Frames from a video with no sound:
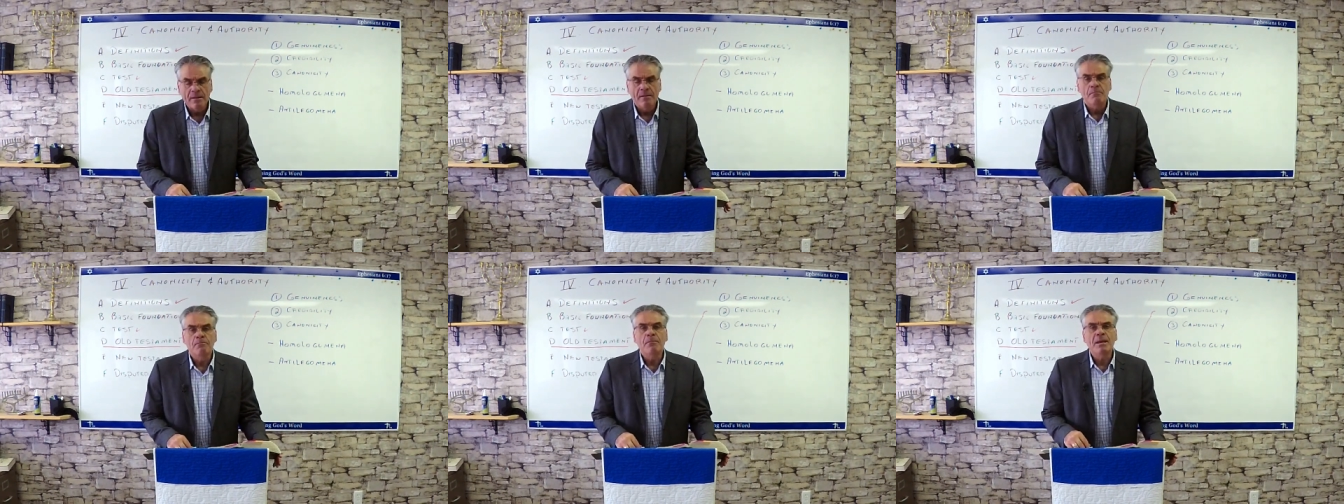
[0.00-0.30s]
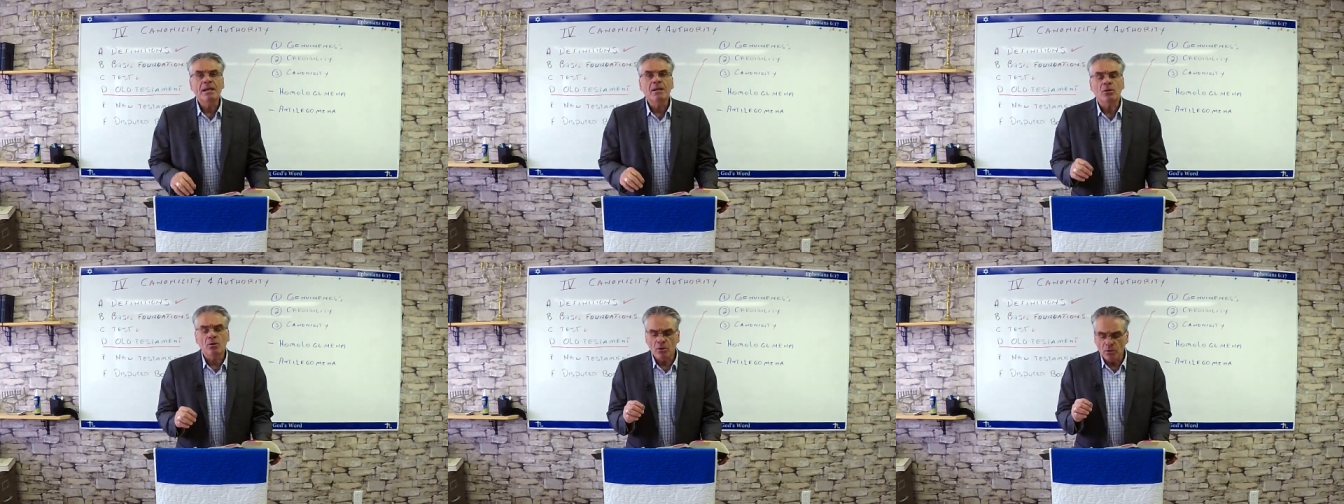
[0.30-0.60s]

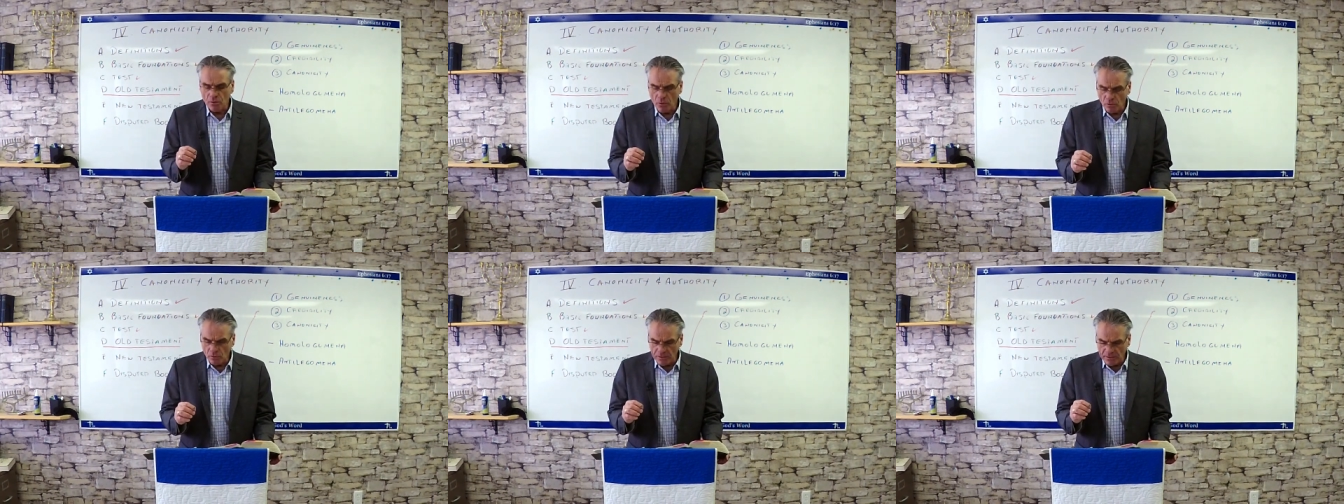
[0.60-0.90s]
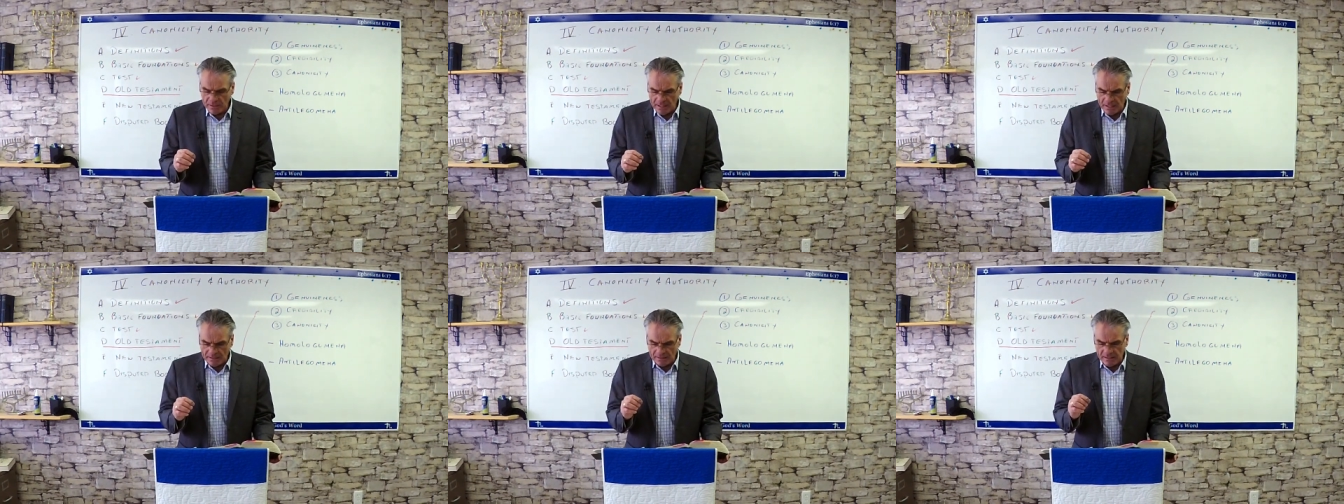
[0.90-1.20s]
Make a
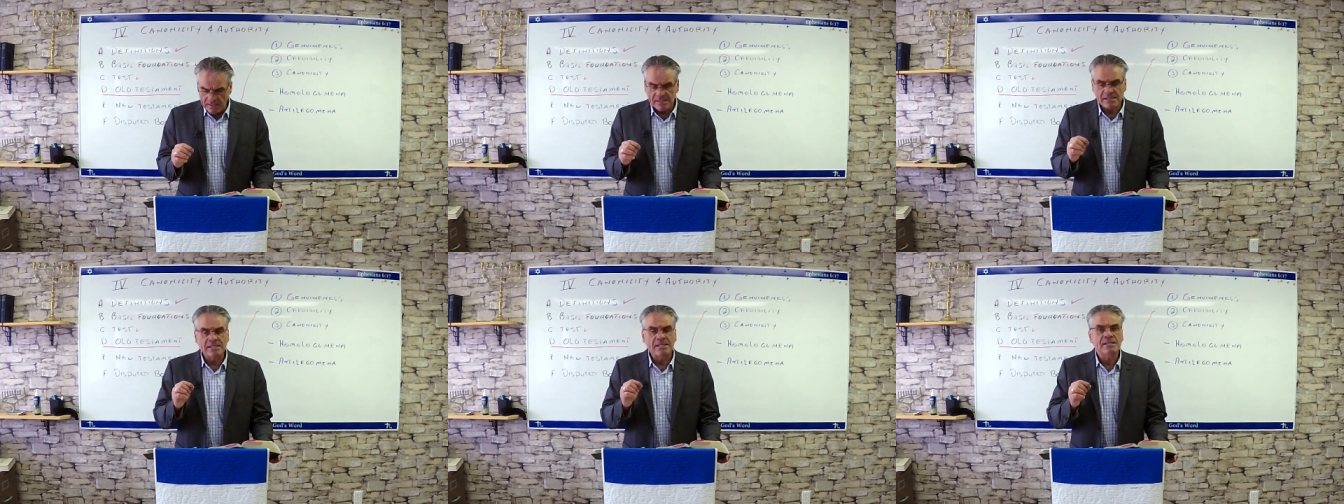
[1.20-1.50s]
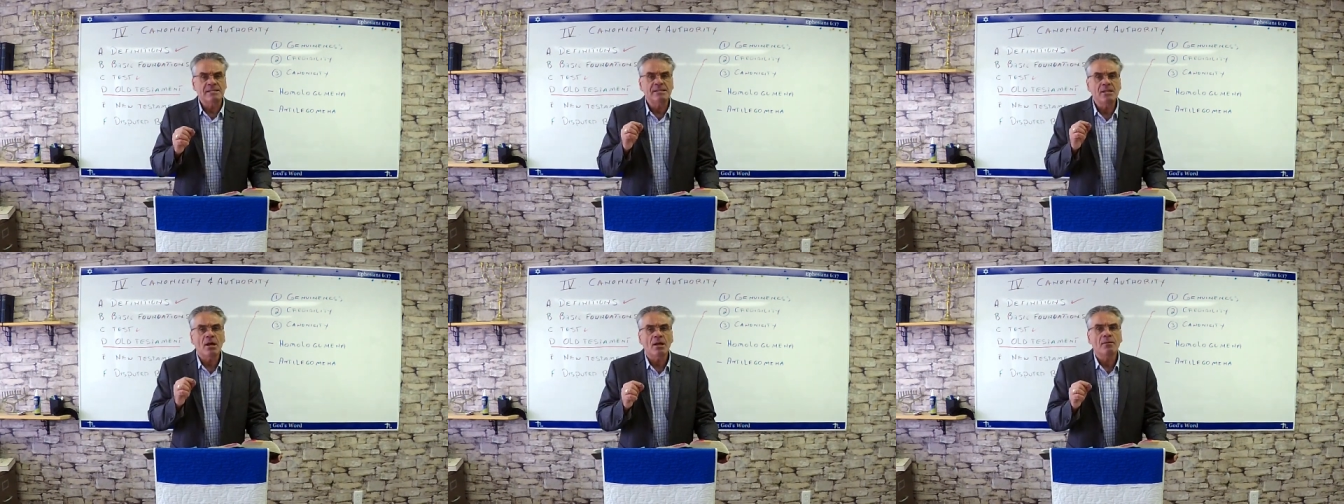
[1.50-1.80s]
note that this
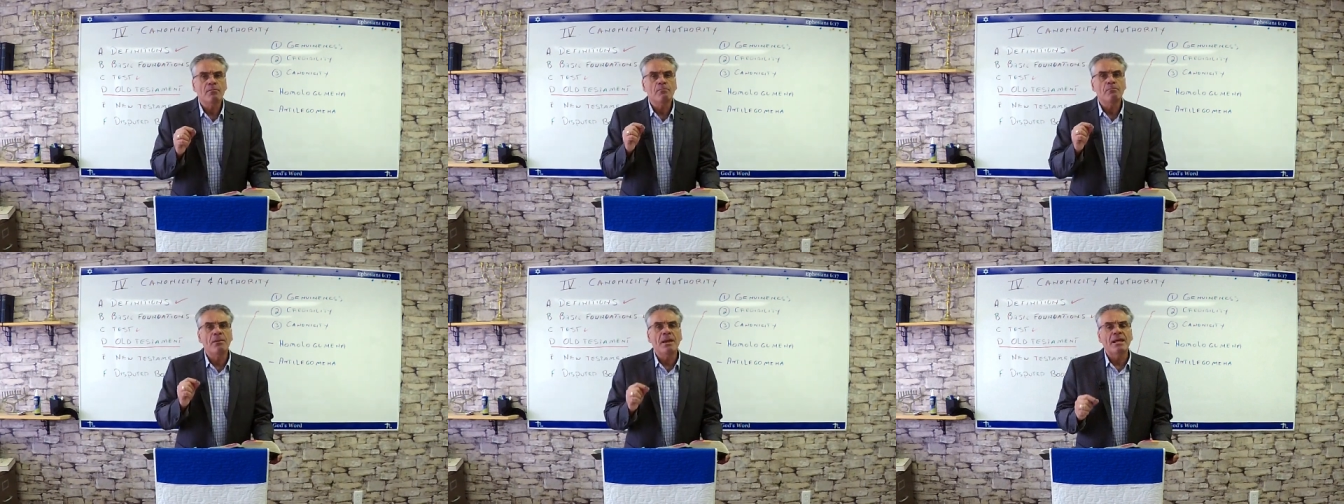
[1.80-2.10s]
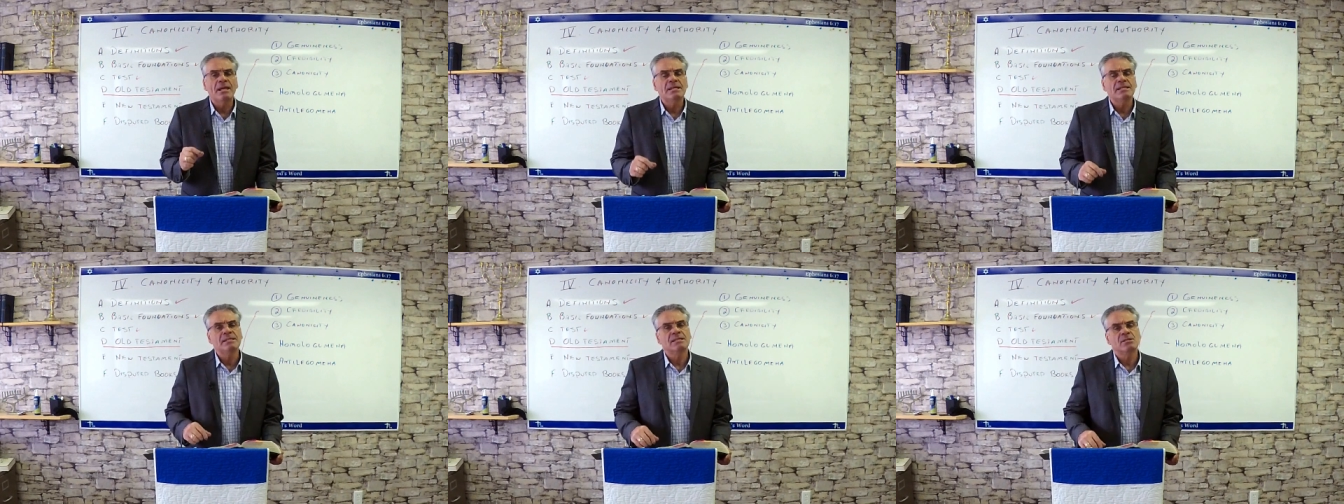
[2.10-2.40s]
is not
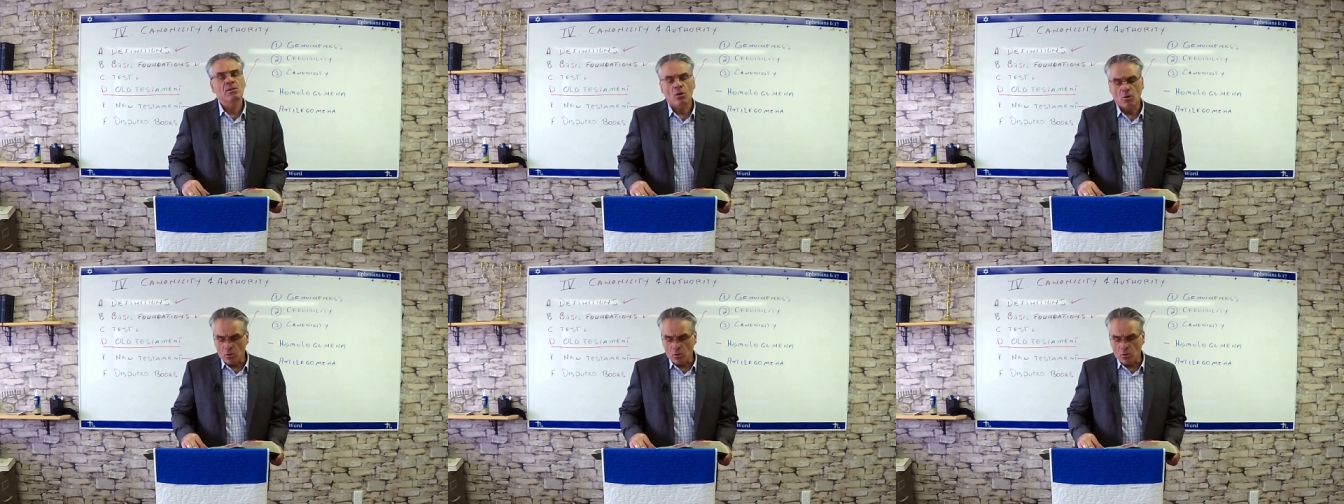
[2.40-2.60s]
based